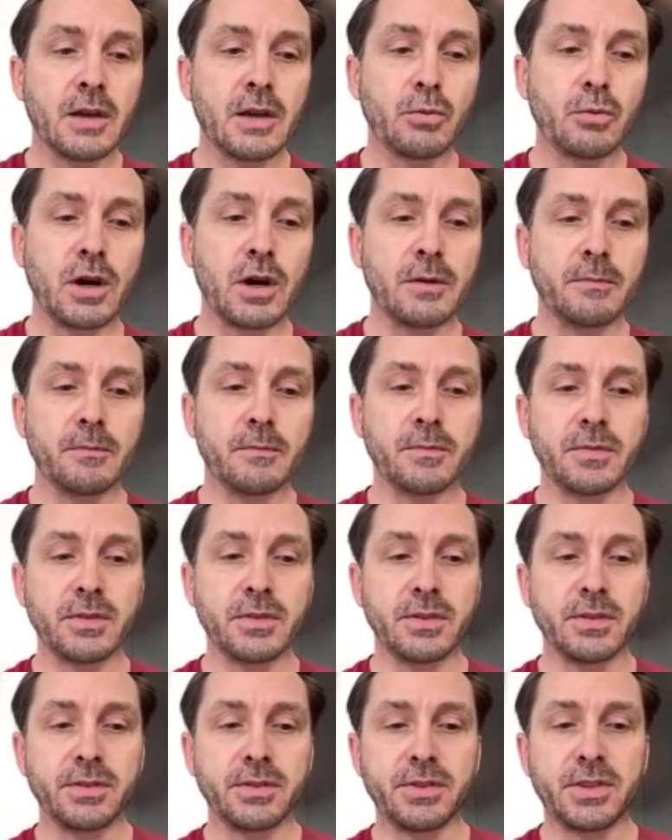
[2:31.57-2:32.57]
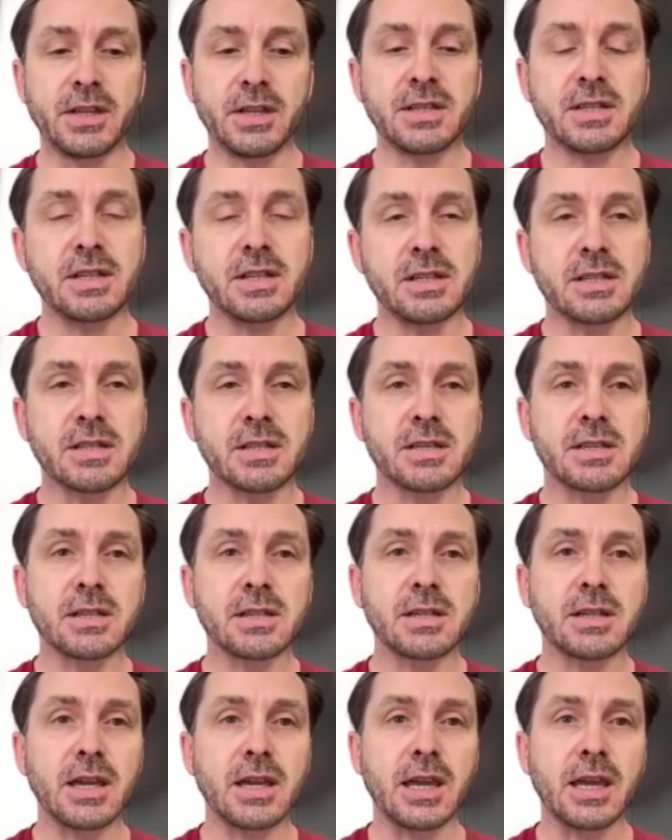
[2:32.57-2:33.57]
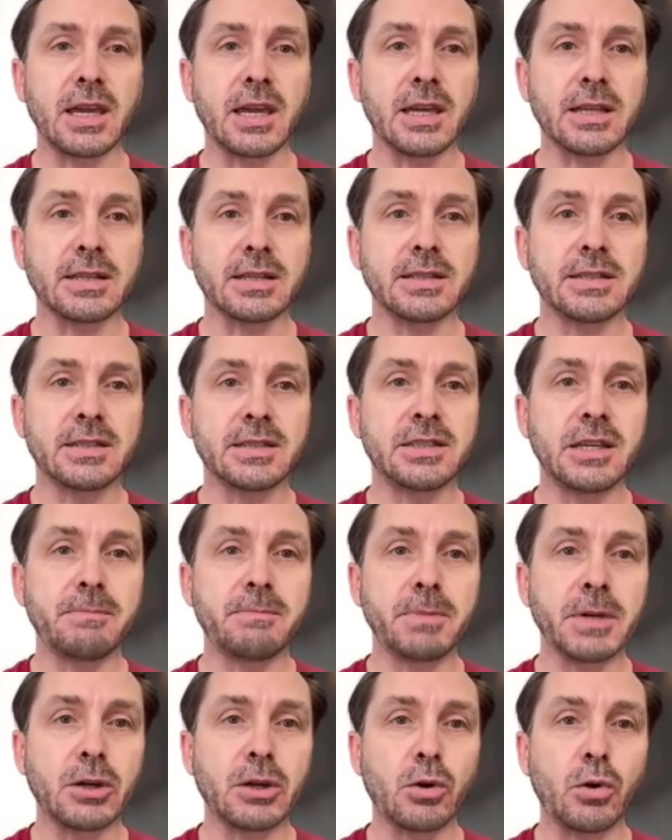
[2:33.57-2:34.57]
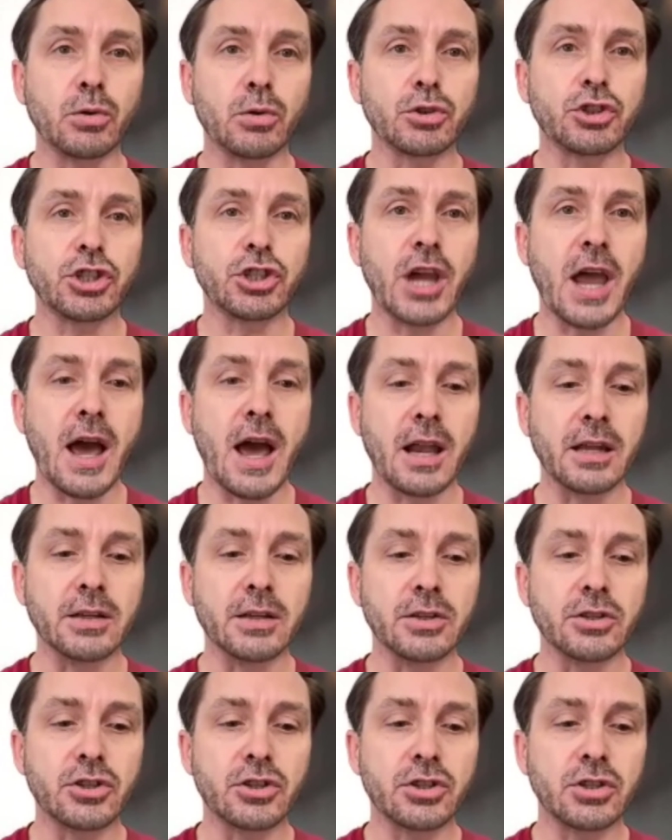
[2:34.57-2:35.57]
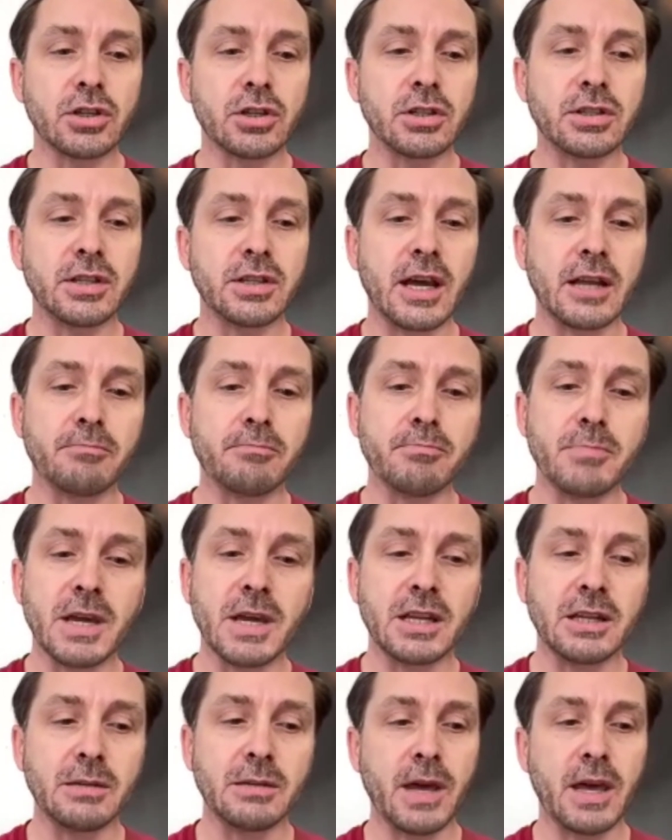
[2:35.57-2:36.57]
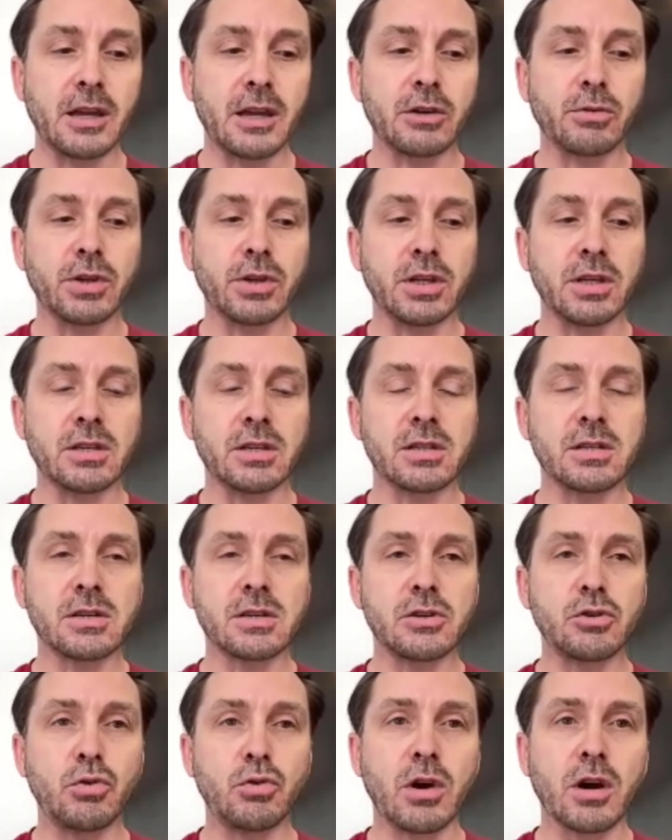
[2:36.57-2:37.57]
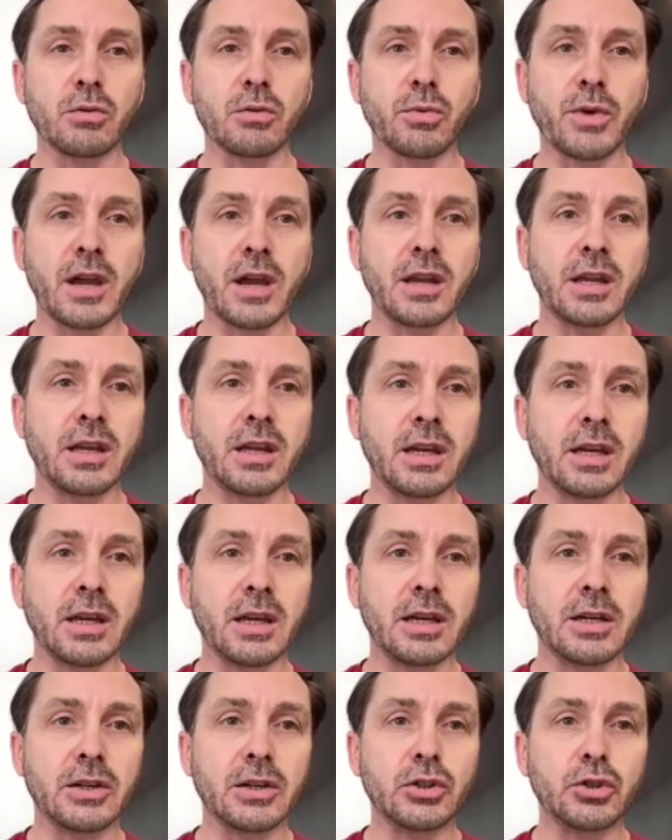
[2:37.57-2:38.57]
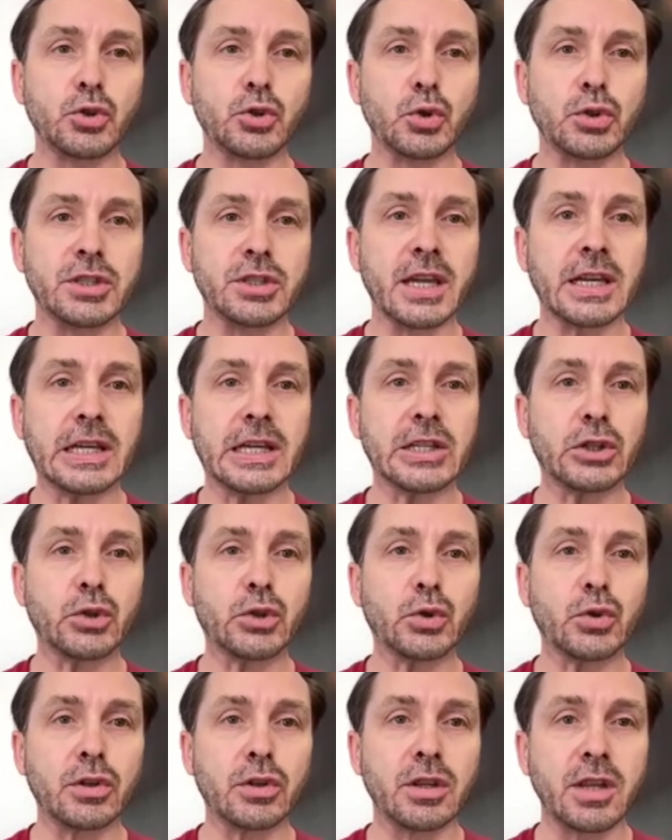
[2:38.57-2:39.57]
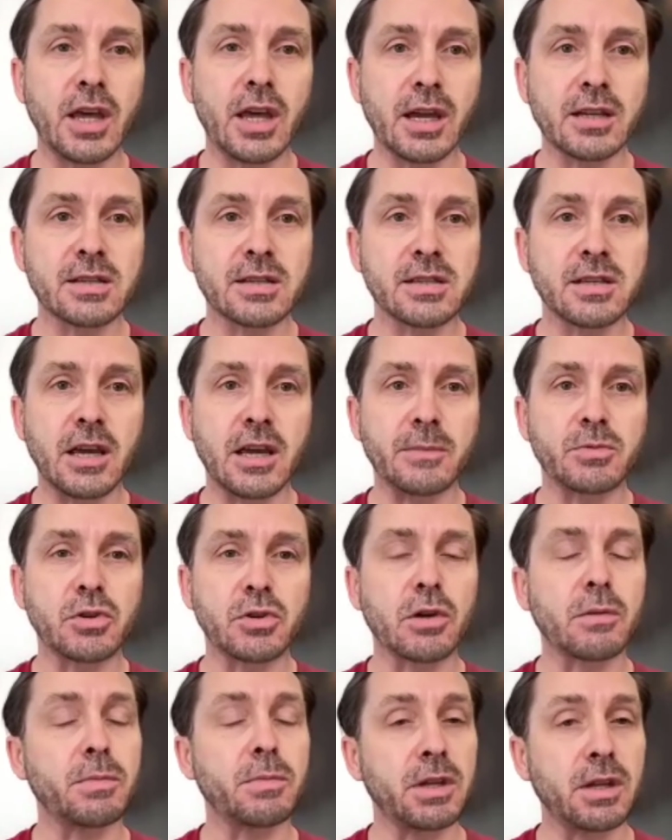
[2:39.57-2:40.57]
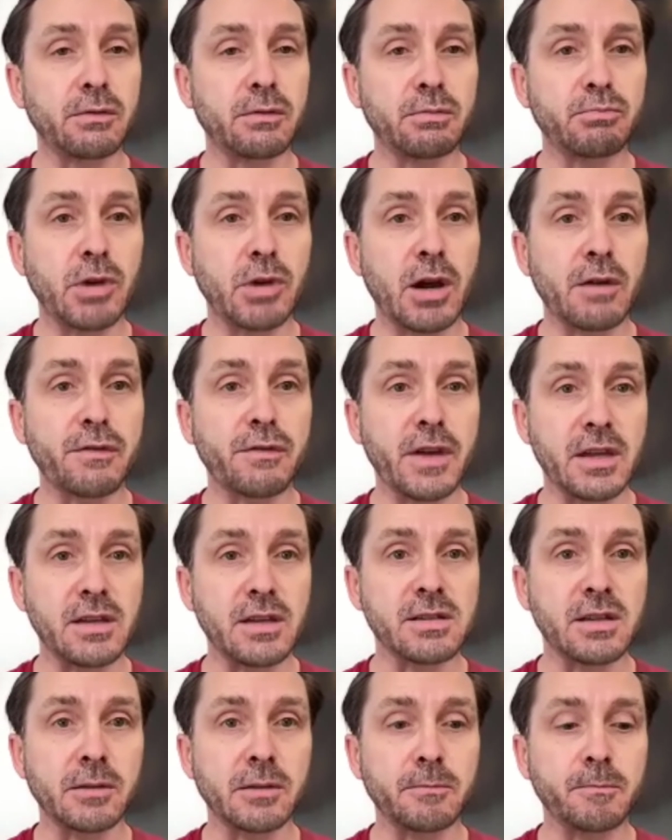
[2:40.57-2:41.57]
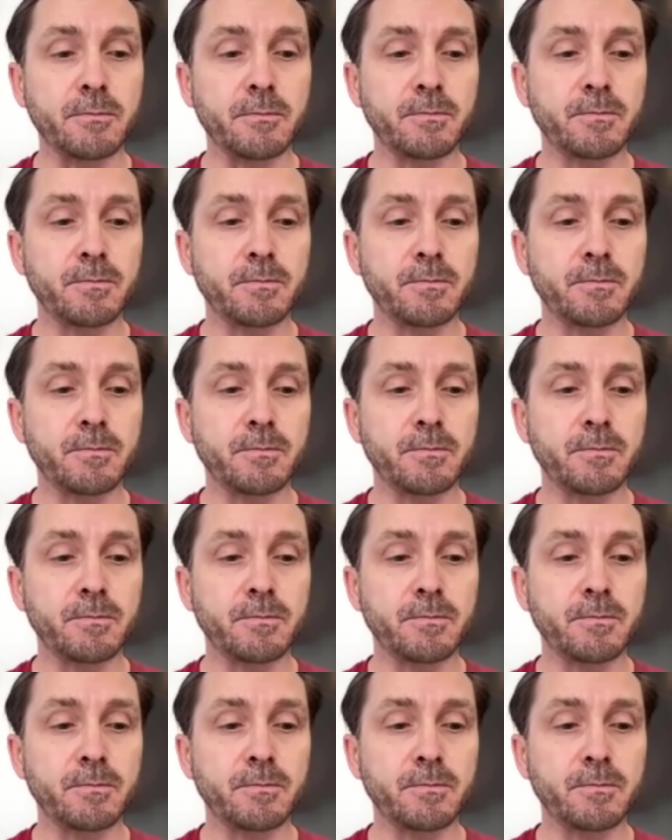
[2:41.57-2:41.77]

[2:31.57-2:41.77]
Well, this is a typical challenge that many bakeries who are ready to take it to the next steps are being are facing.